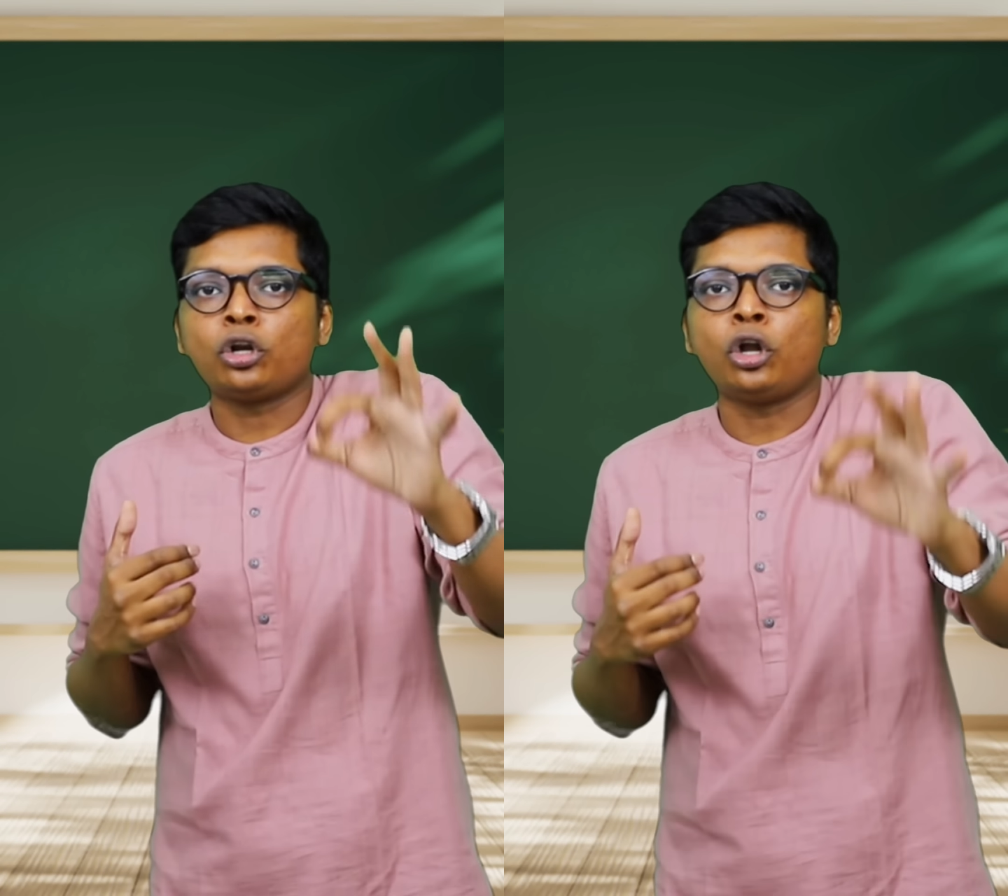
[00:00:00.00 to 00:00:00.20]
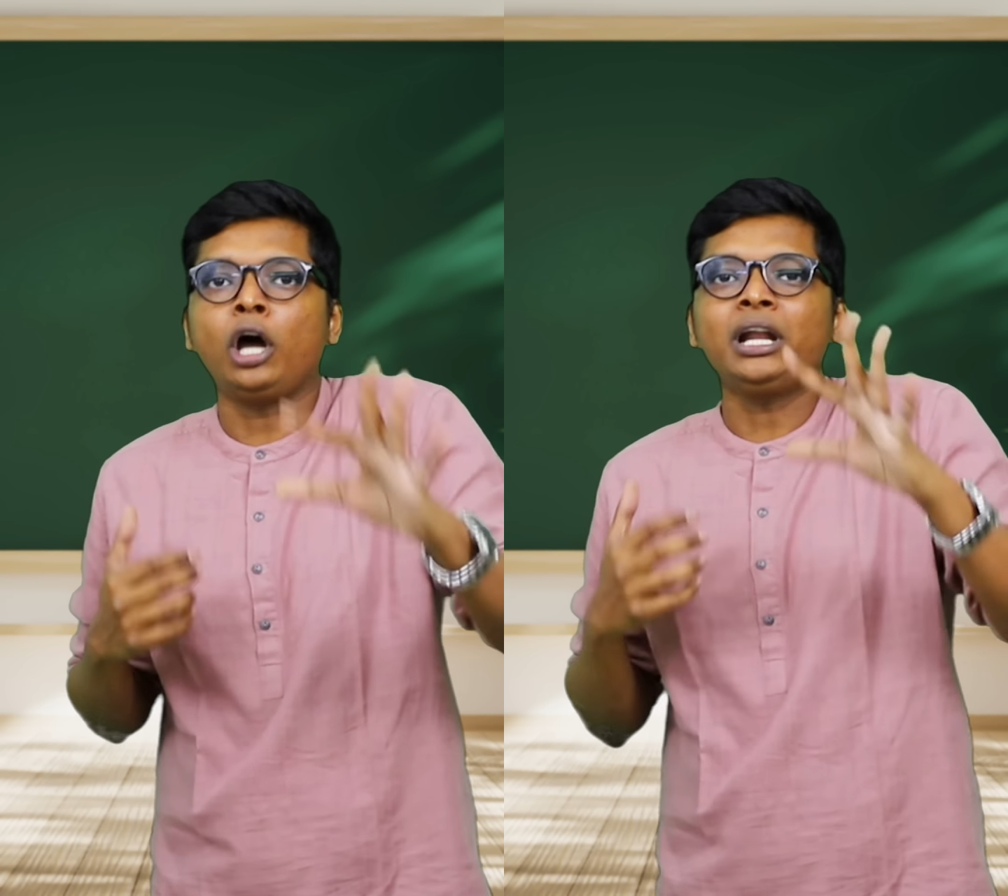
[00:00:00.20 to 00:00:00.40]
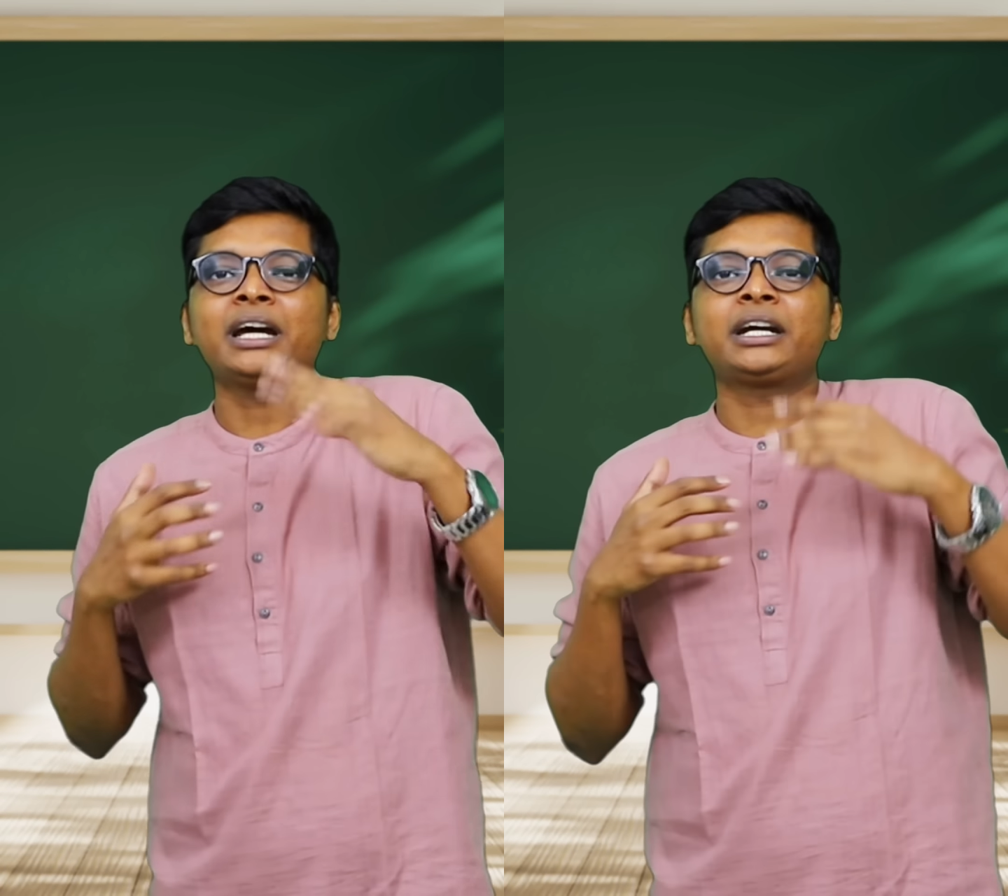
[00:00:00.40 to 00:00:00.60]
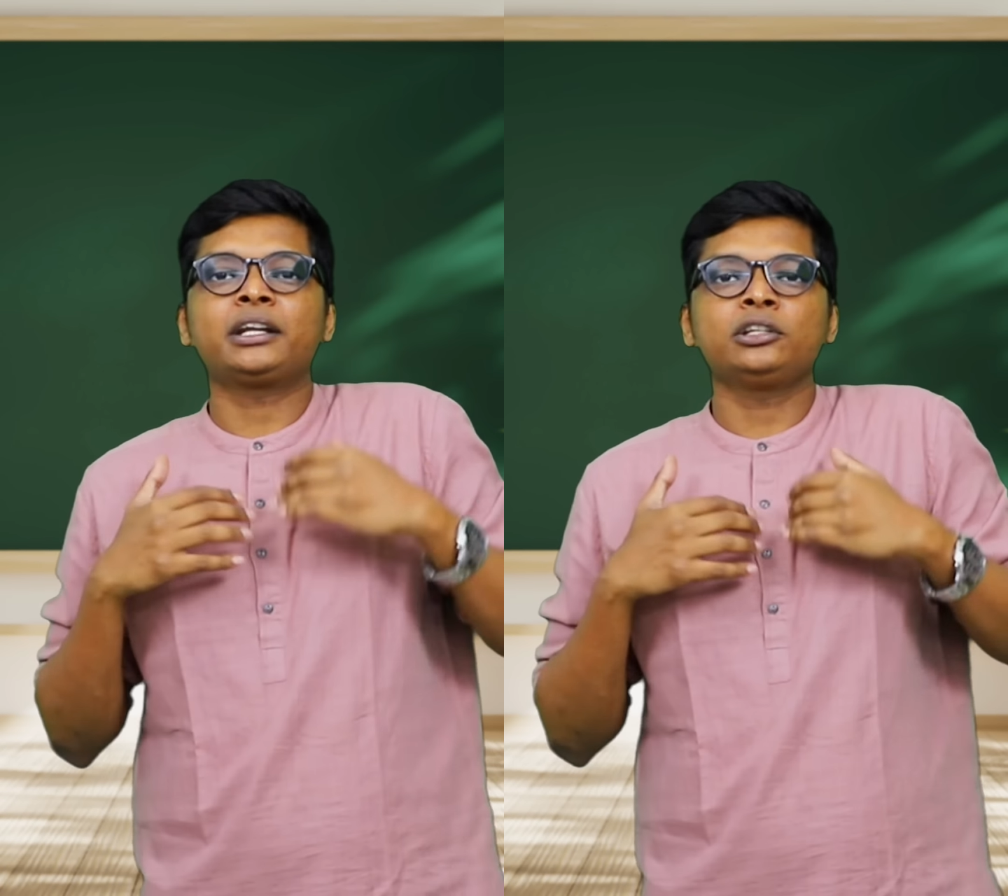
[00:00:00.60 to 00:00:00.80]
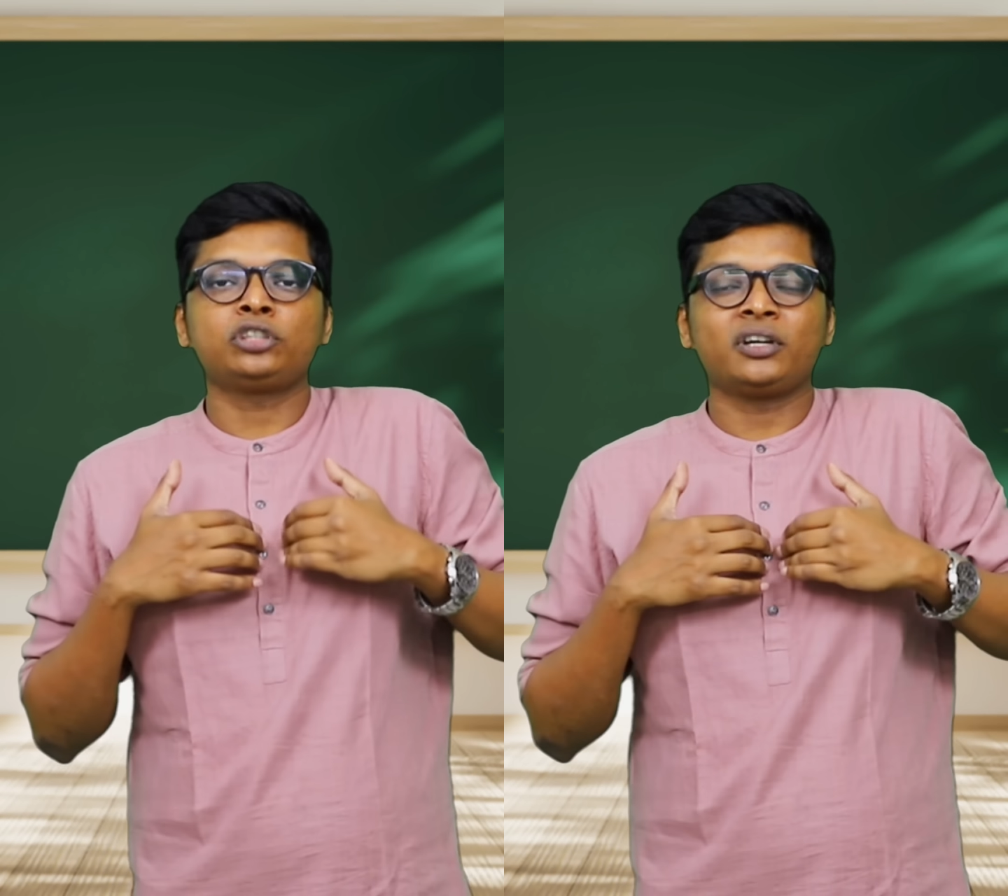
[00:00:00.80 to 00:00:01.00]

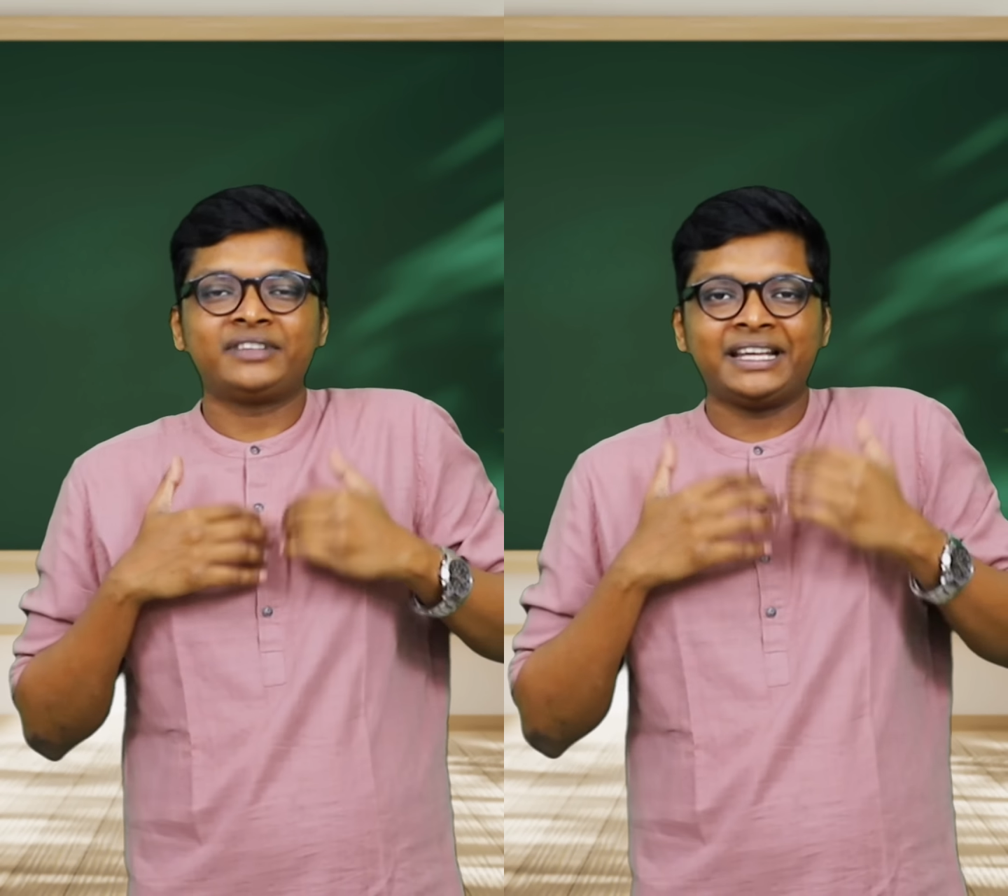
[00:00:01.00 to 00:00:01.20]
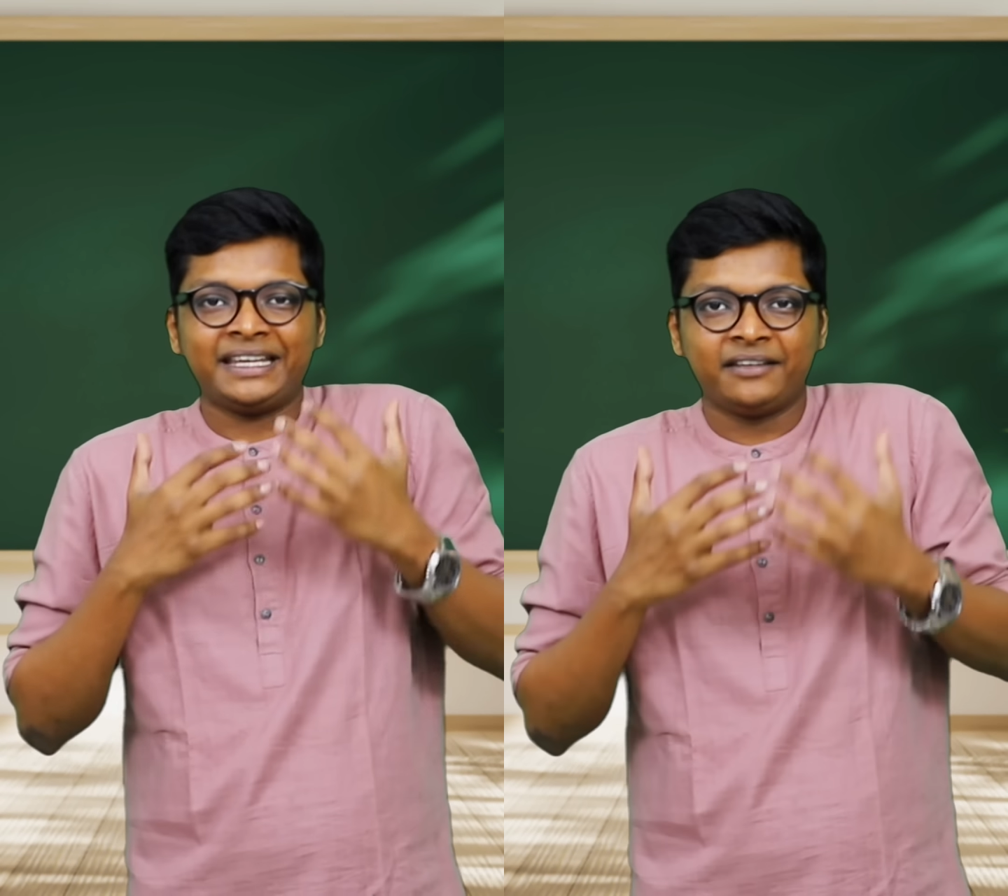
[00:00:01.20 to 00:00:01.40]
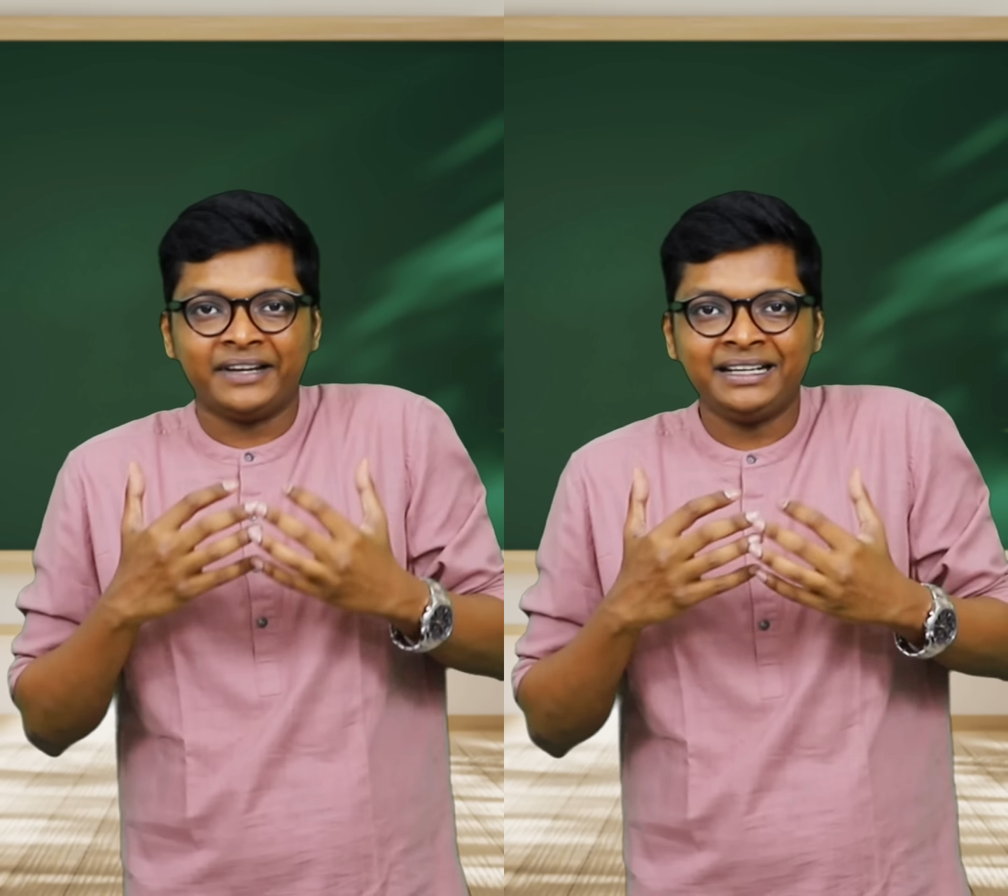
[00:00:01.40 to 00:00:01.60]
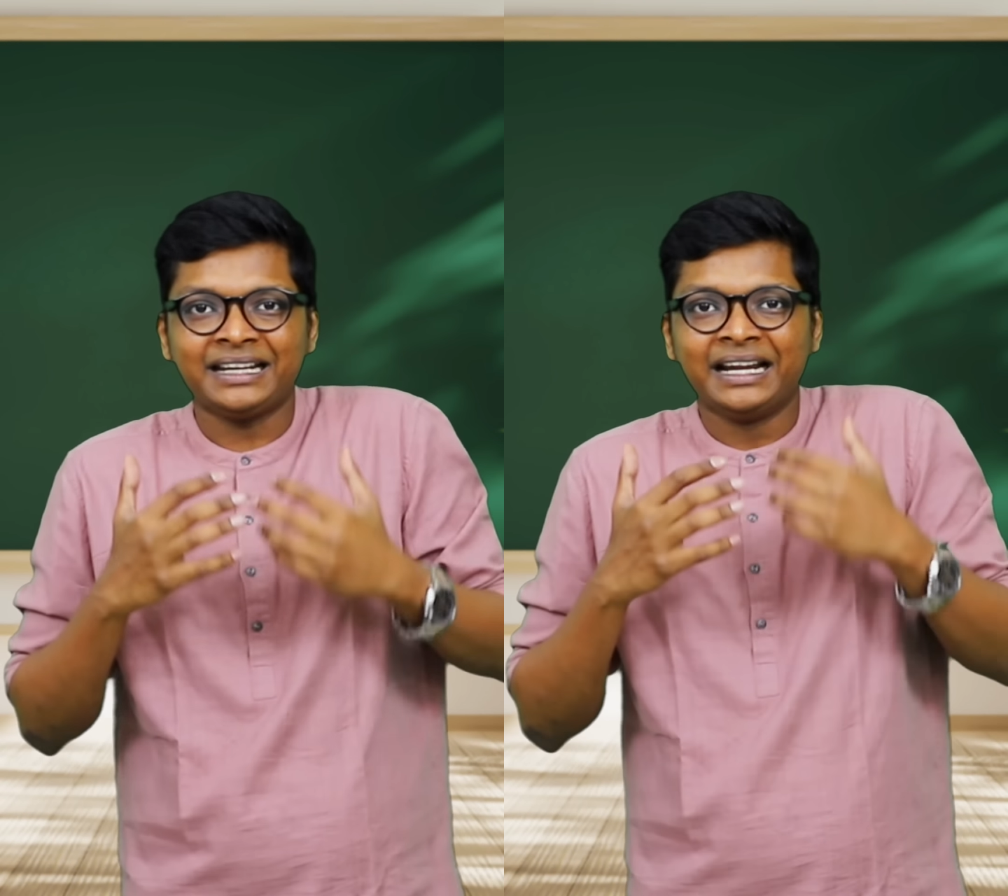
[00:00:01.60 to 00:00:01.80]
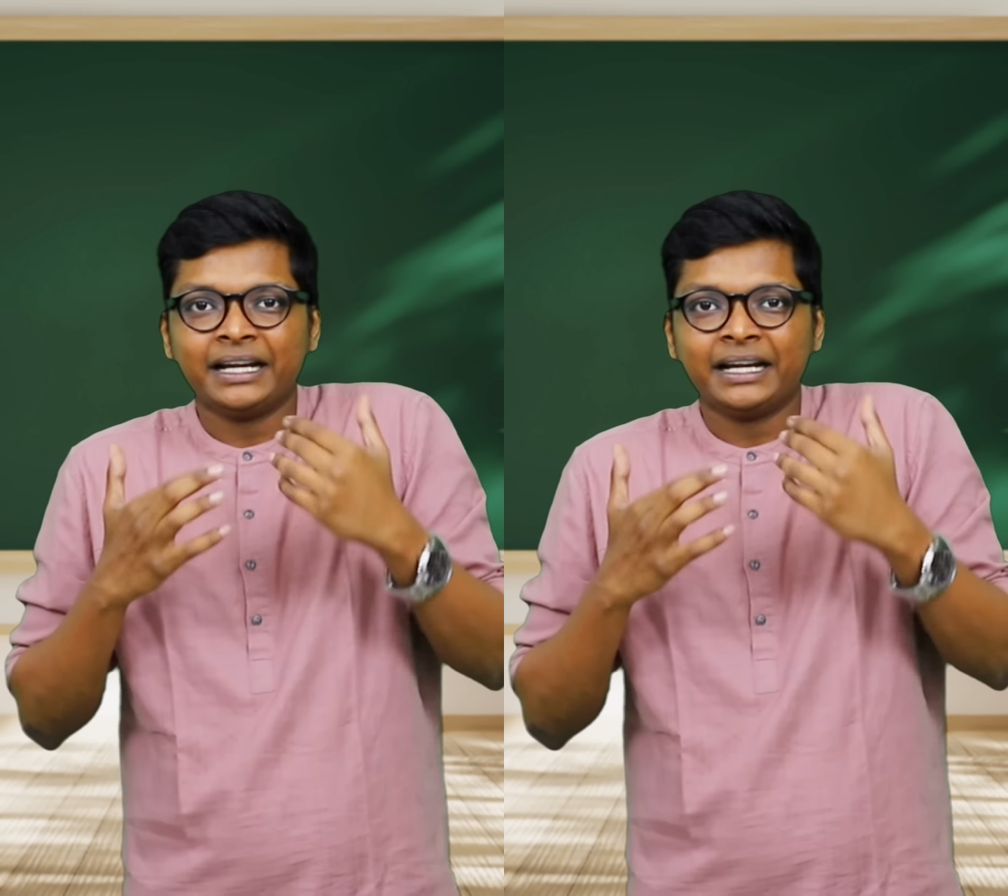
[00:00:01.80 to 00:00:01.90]
non-occurrence of the event